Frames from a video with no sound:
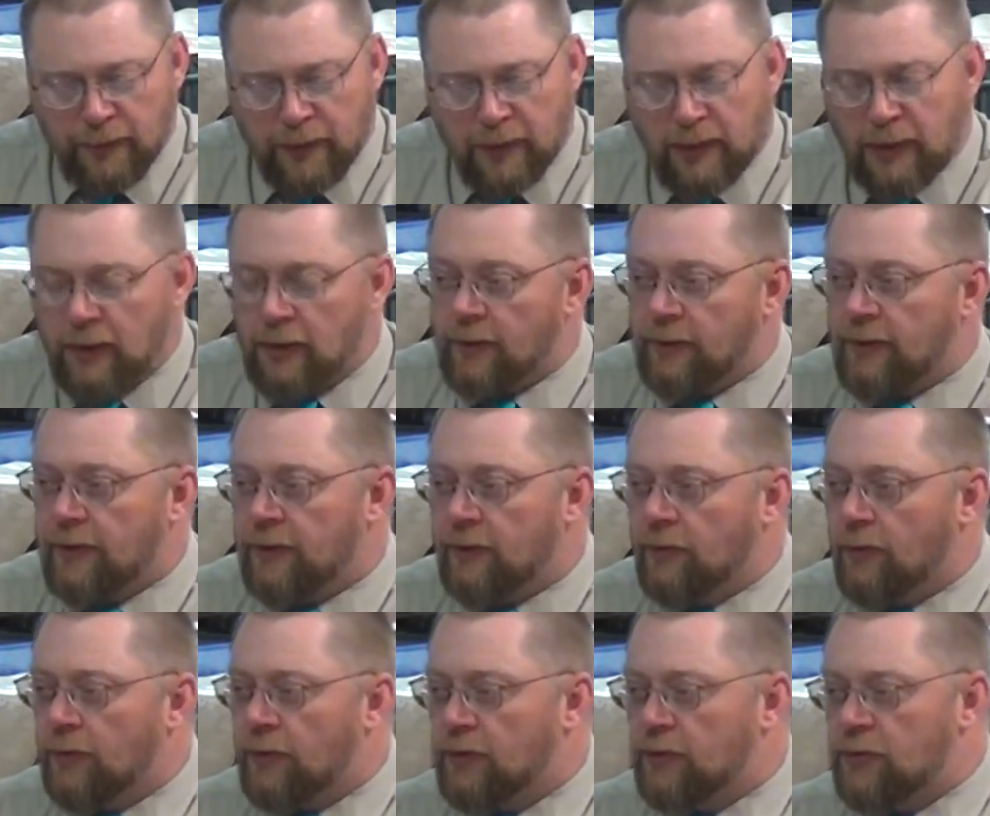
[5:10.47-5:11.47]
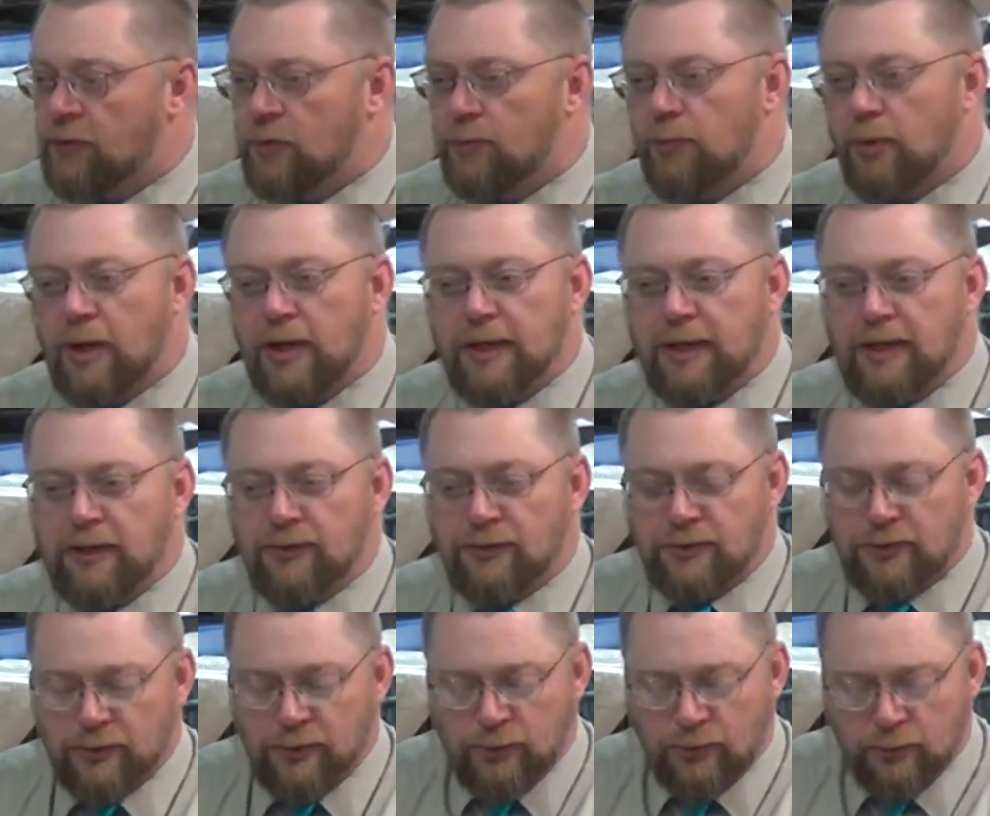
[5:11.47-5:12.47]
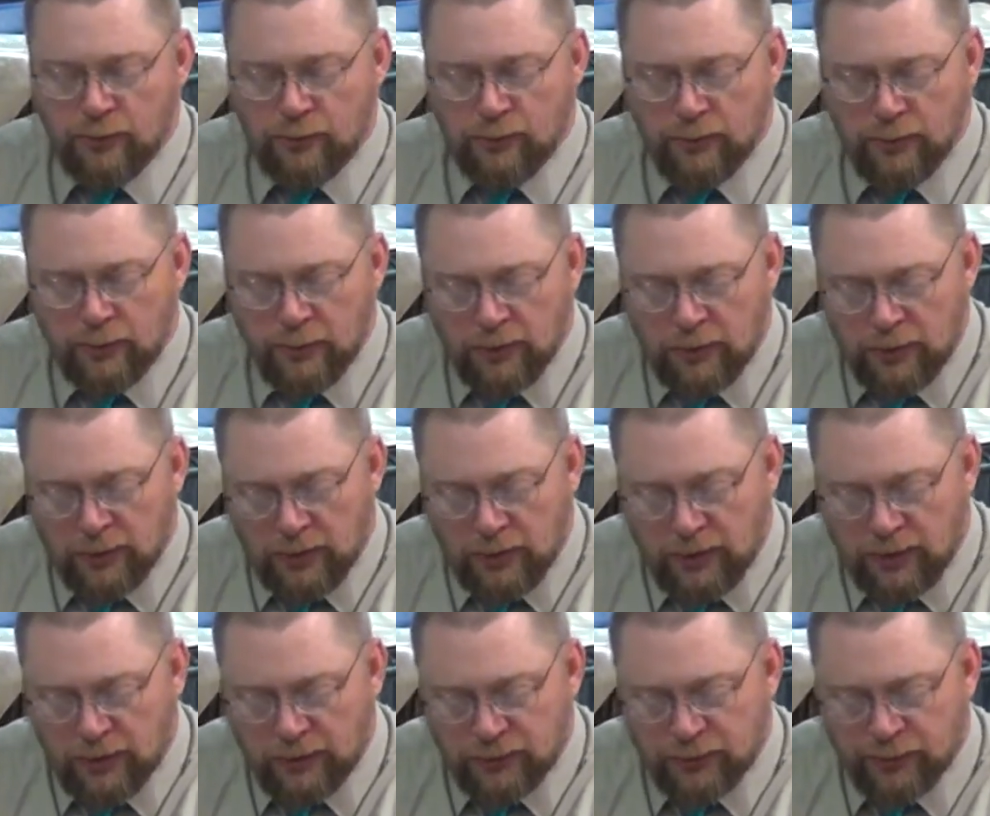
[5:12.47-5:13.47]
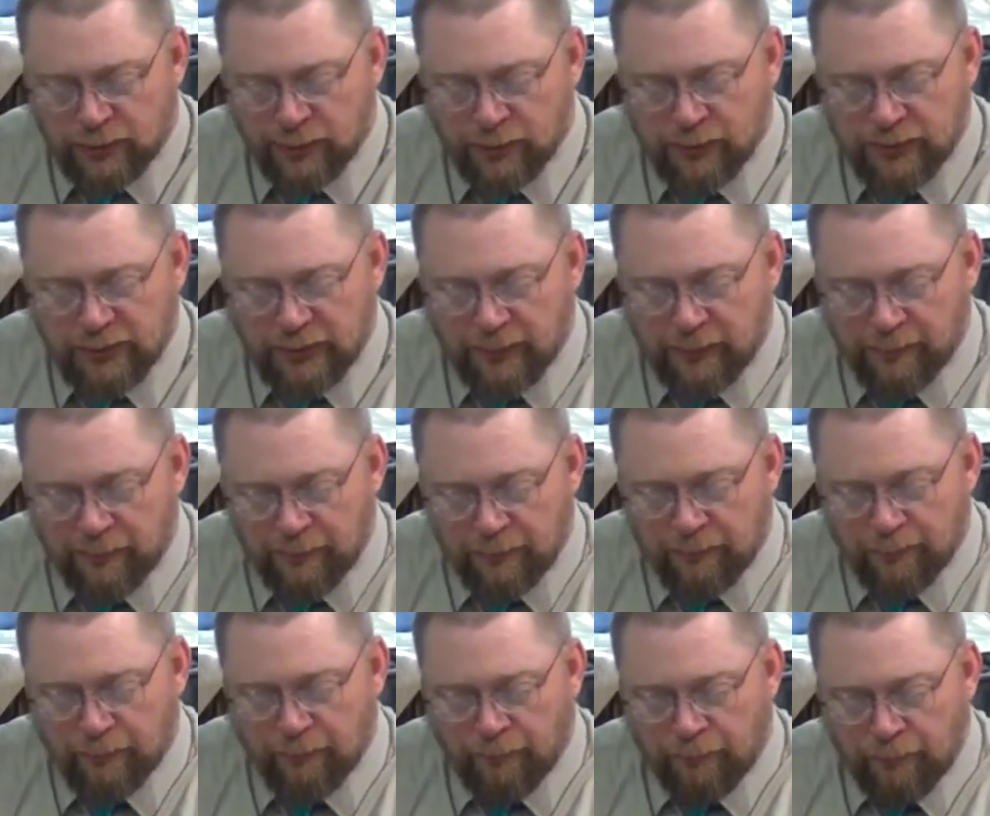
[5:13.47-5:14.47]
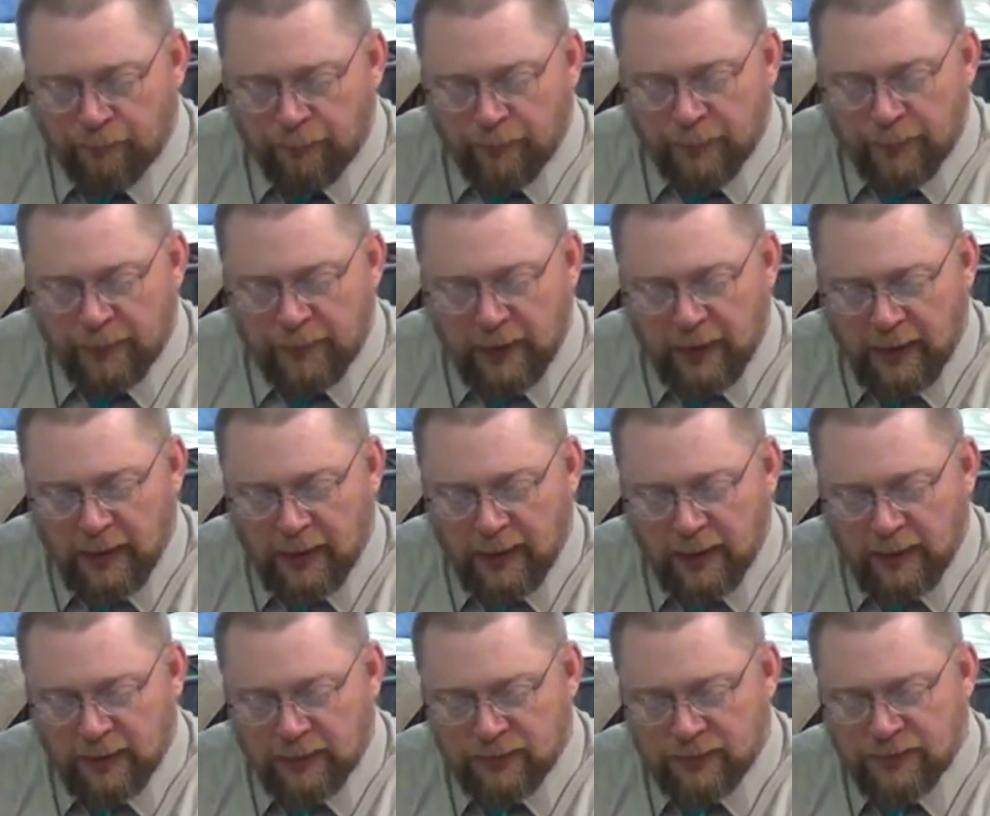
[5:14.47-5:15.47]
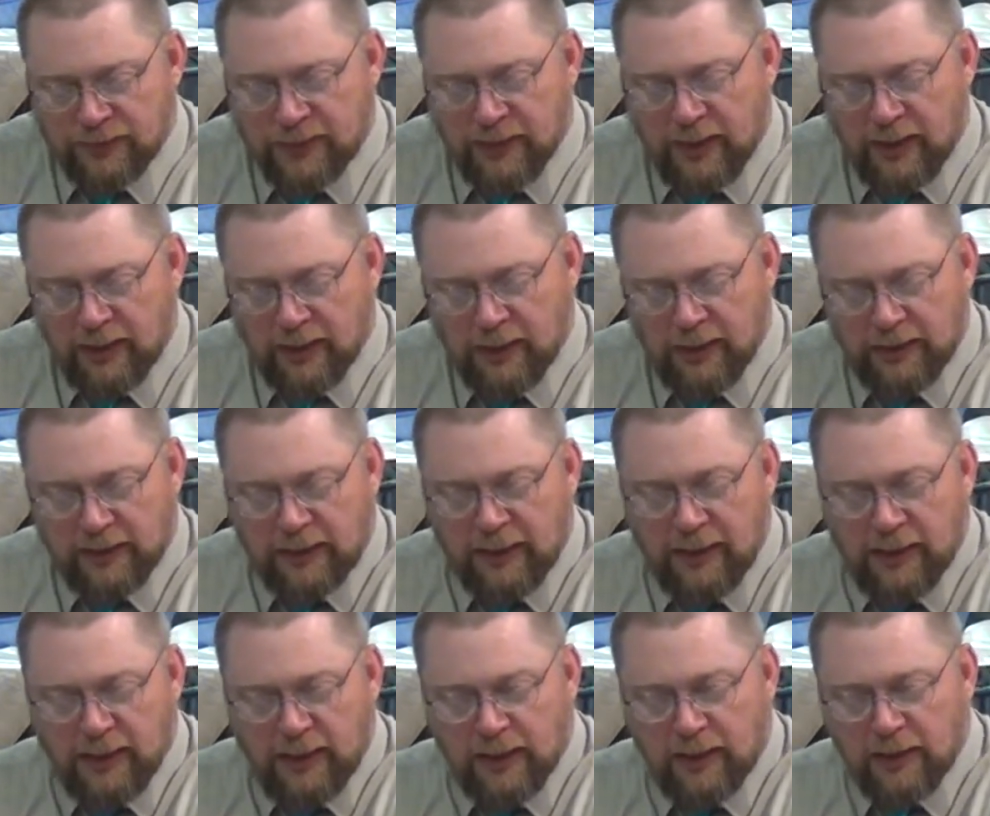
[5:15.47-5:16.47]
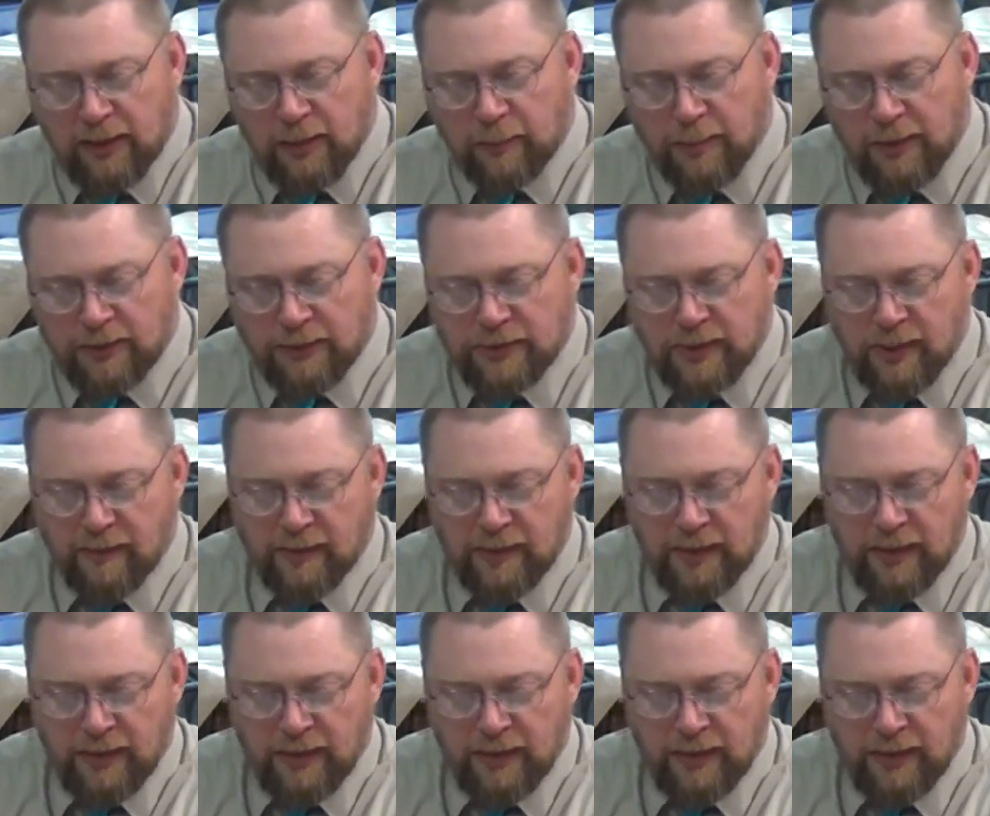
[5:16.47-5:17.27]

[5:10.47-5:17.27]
Uh, they're going to break into uh, Jerusalem and set a king in the midst of it,